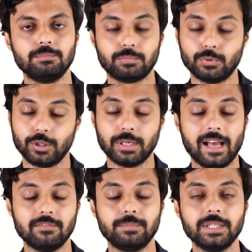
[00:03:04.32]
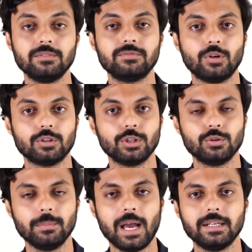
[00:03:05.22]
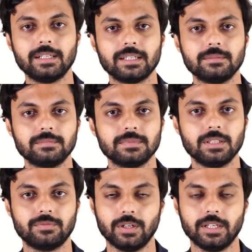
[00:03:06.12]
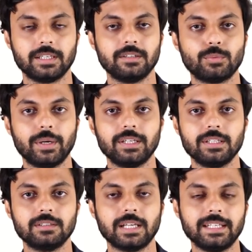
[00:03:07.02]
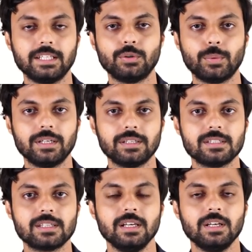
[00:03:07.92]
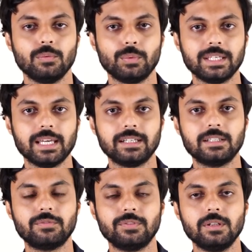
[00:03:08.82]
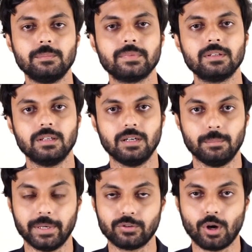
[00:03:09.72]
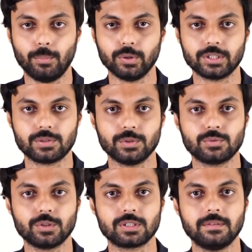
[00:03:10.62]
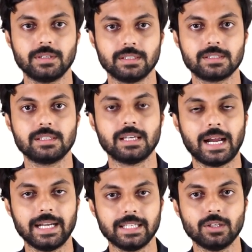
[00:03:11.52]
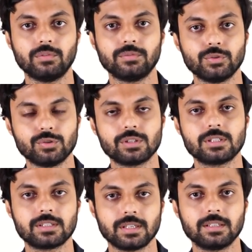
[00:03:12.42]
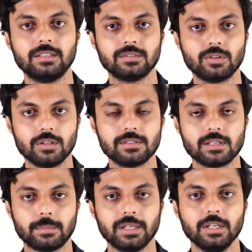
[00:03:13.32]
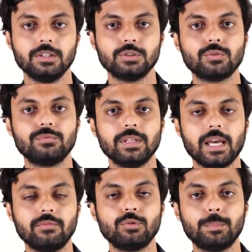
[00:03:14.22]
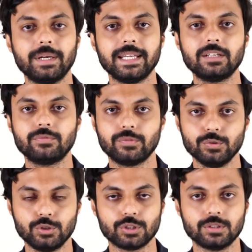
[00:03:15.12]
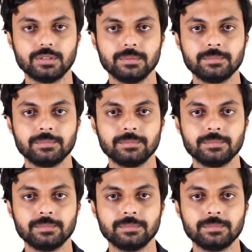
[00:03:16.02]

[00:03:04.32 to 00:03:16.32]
could have been for the humanity. If we are looking in 1920s, we get the film Metropolis, which was giving us the idea of a futuristic concept. So we have to predict future